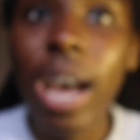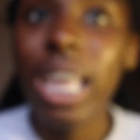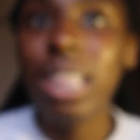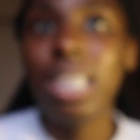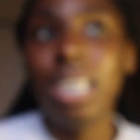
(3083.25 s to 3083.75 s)

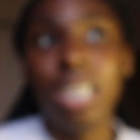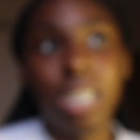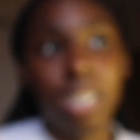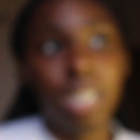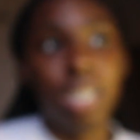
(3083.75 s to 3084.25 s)
I
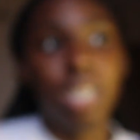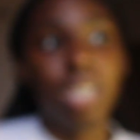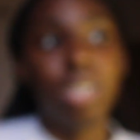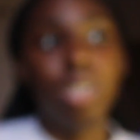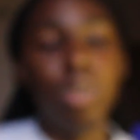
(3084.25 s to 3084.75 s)
think
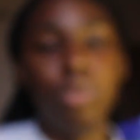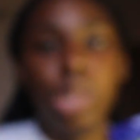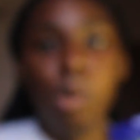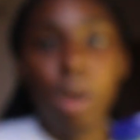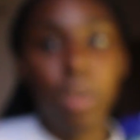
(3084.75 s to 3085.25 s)
you
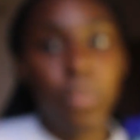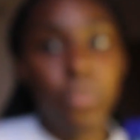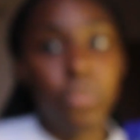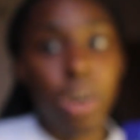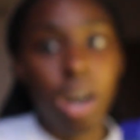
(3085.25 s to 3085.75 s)
really want to
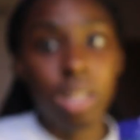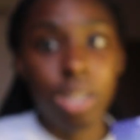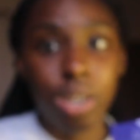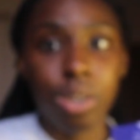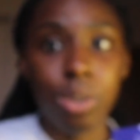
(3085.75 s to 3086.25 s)

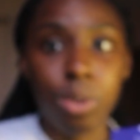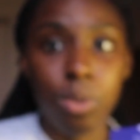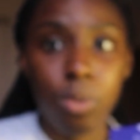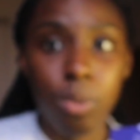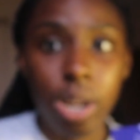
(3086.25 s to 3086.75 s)

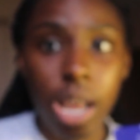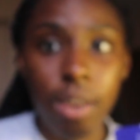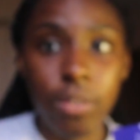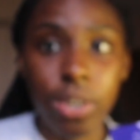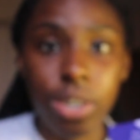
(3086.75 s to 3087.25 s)
follow
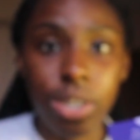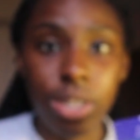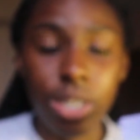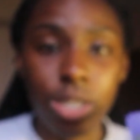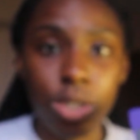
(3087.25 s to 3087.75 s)
whatever
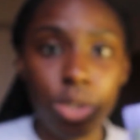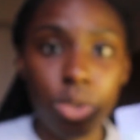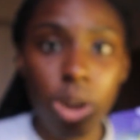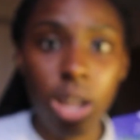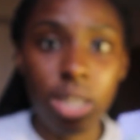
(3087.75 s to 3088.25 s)
the
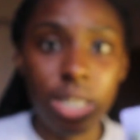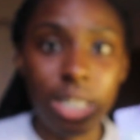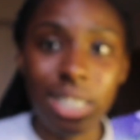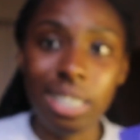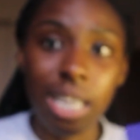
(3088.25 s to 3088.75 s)

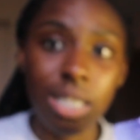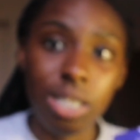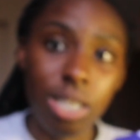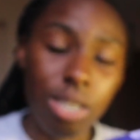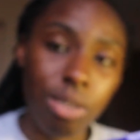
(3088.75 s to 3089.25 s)
astrology
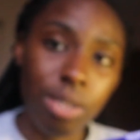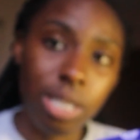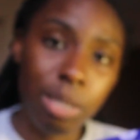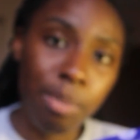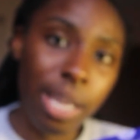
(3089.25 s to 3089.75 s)
says to do
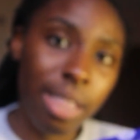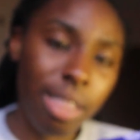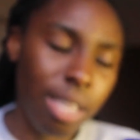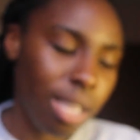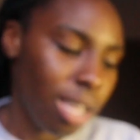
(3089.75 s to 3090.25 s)
this
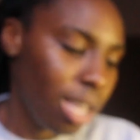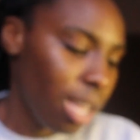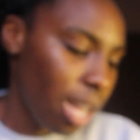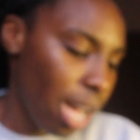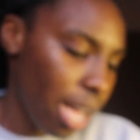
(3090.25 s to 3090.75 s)
month.
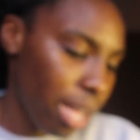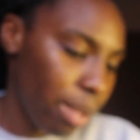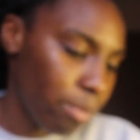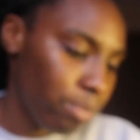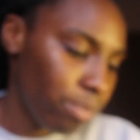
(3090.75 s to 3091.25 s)

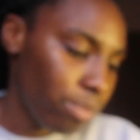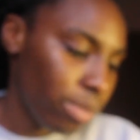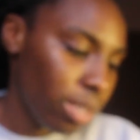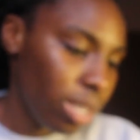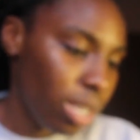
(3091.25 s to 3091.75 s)

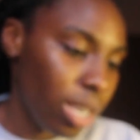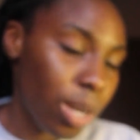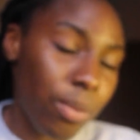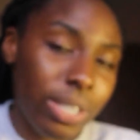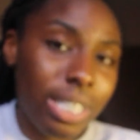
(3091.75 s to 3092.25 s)
You
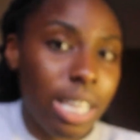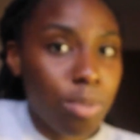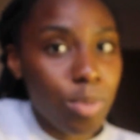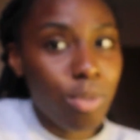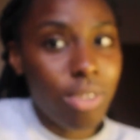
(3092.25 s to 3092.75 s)
know, if it
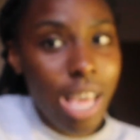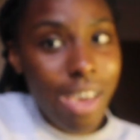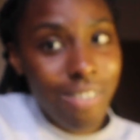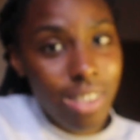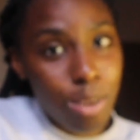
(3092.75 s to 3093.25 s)
says move
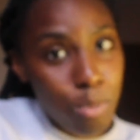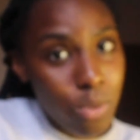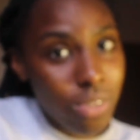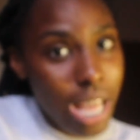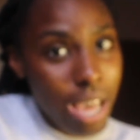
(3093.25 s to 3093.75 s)
left, then
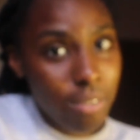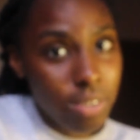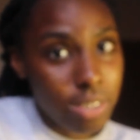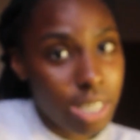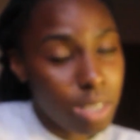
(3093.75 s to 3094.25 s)
move left.
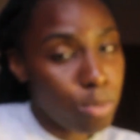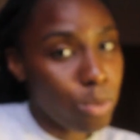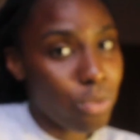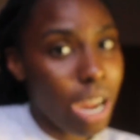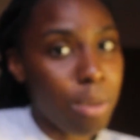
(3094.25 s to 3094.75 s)
If it says
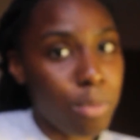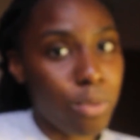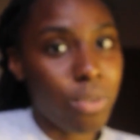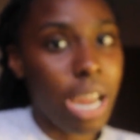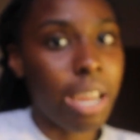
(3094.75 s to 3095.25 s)
move right,
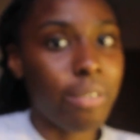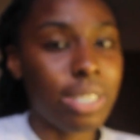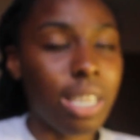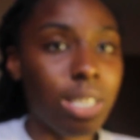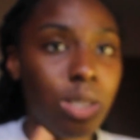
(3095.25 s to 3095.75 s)
move right. If it
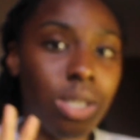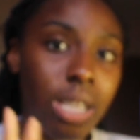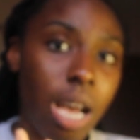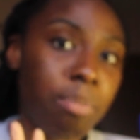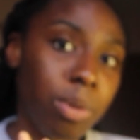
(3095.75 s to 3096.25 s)
says
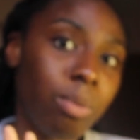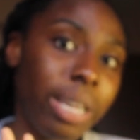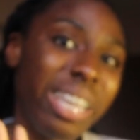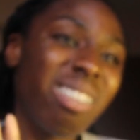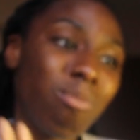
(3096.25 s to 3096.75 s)
stop and
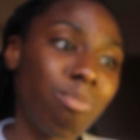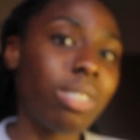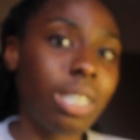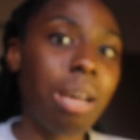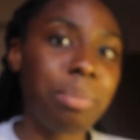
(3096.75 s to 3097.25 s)
wait,
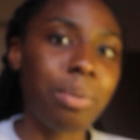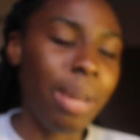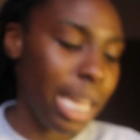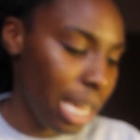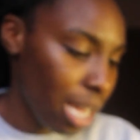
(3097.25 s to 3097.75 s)
stop and
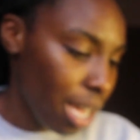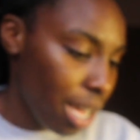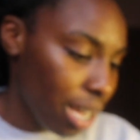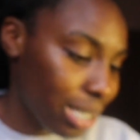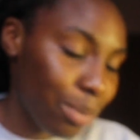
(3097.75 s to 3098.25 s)
wait.
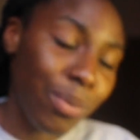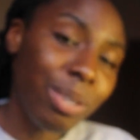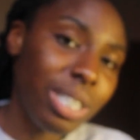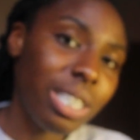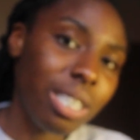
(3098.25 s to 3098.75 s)
Because the
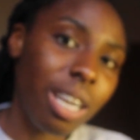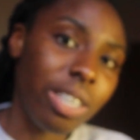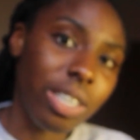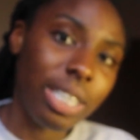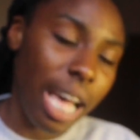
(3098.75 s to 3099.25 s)
fortune is
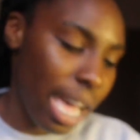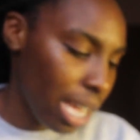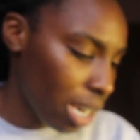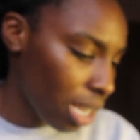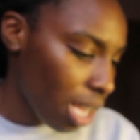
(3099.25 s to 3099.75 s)
on your
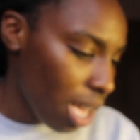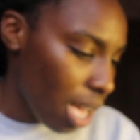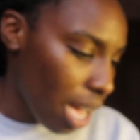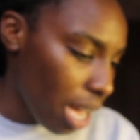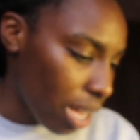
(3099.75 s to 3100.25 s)
side.
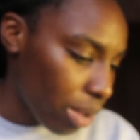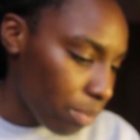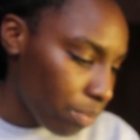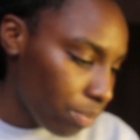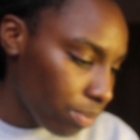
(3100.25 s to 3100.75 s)

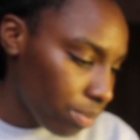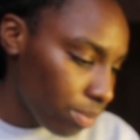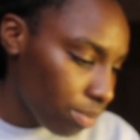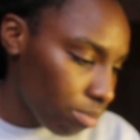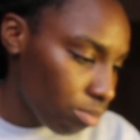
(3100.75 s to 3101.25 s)
And
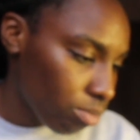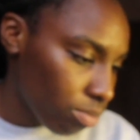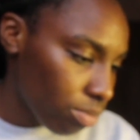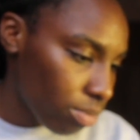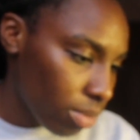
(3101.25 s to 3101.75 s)

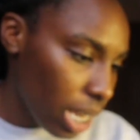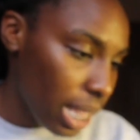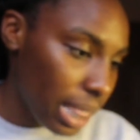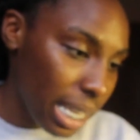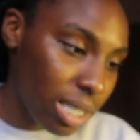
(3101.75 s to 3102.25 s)

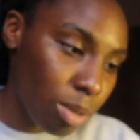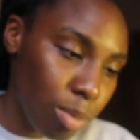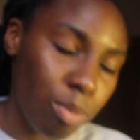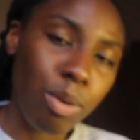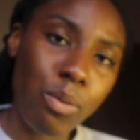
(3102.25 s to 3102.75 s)
things are
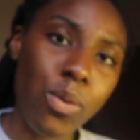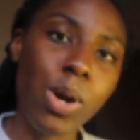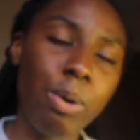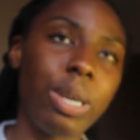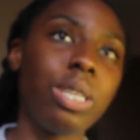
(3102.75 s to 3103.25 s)
moving
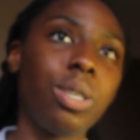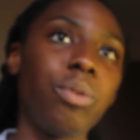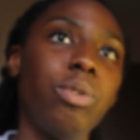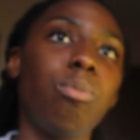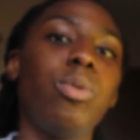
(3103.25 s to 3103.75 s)
forward.
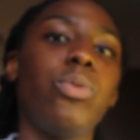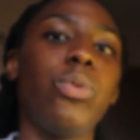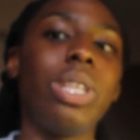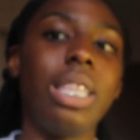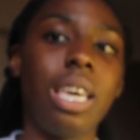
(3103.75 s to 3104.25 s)
So if you move
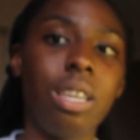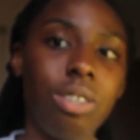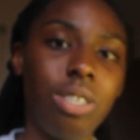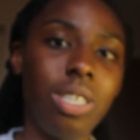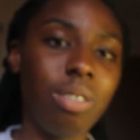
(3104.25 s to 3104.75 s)
with the
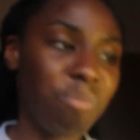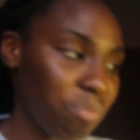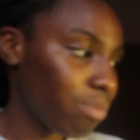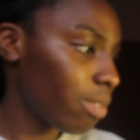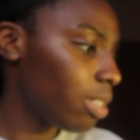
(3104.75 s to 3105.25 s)
energy,
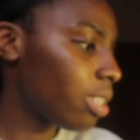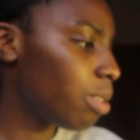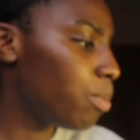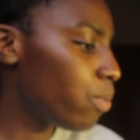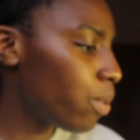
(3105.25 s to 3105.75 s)
it's
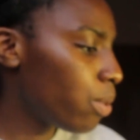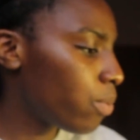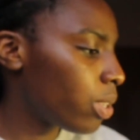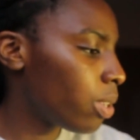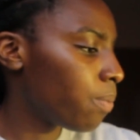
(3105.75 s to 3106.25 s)
going to move forward
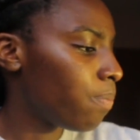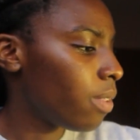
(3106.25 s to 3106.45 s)
for you.